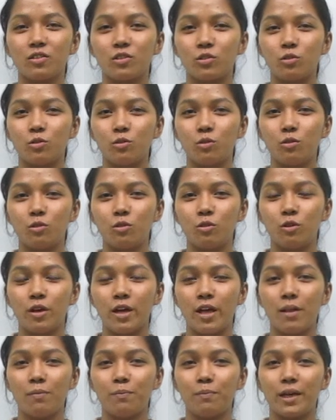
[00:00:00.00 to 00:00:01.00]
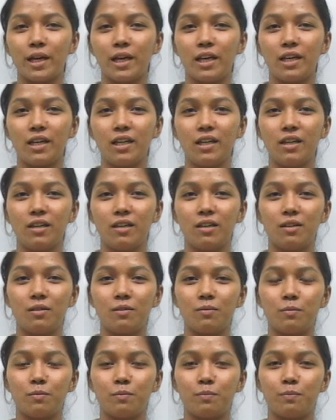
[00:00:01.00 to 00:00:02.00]
To help my
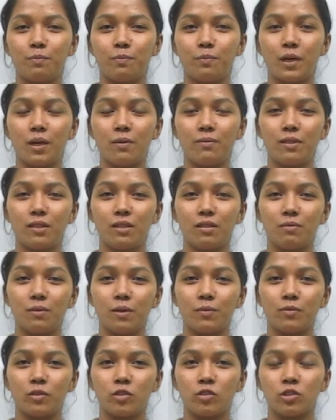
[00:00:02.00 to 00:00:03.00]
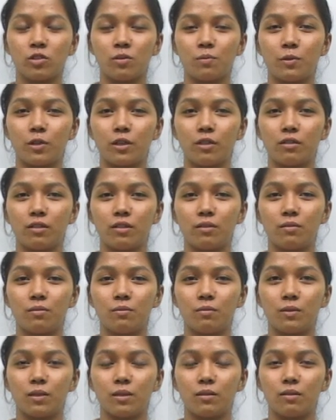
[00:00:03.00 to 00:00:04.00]
family, ma'am, to support them
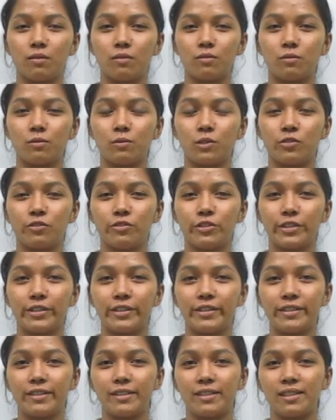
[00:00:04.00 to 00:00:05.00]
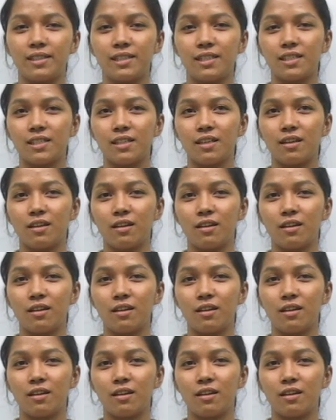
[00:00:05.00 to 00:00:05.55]
to their needs.